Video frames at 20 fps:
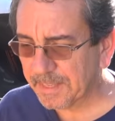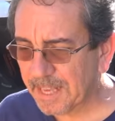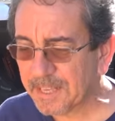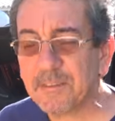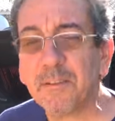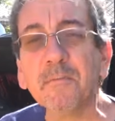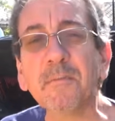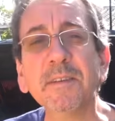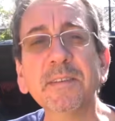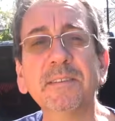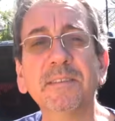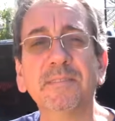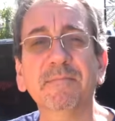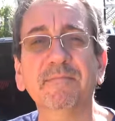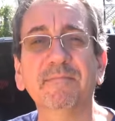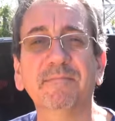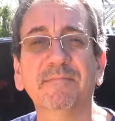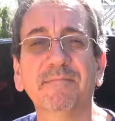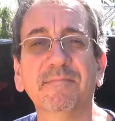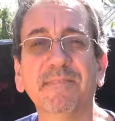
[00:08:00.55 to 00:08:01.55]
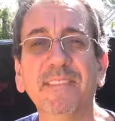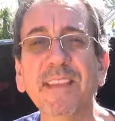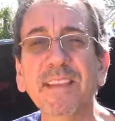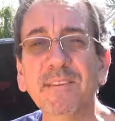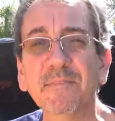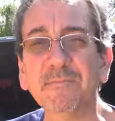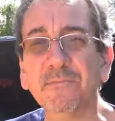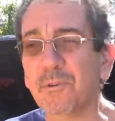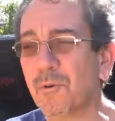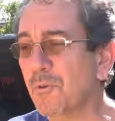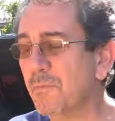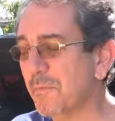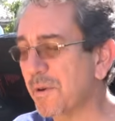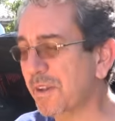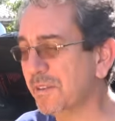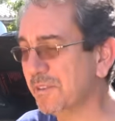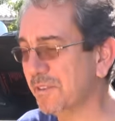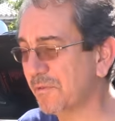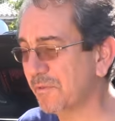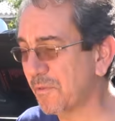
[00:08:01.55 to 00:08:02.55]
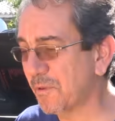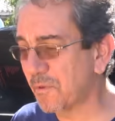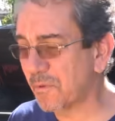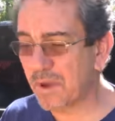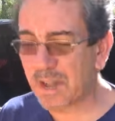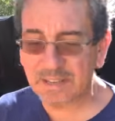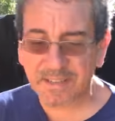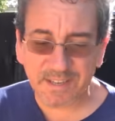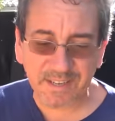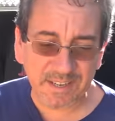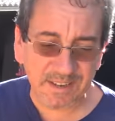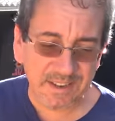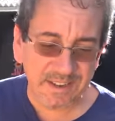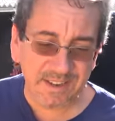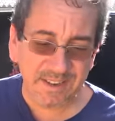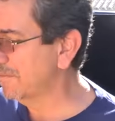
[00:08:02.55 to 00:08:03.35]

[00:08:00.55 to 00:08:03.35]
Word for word: as always, thank you so much for watching.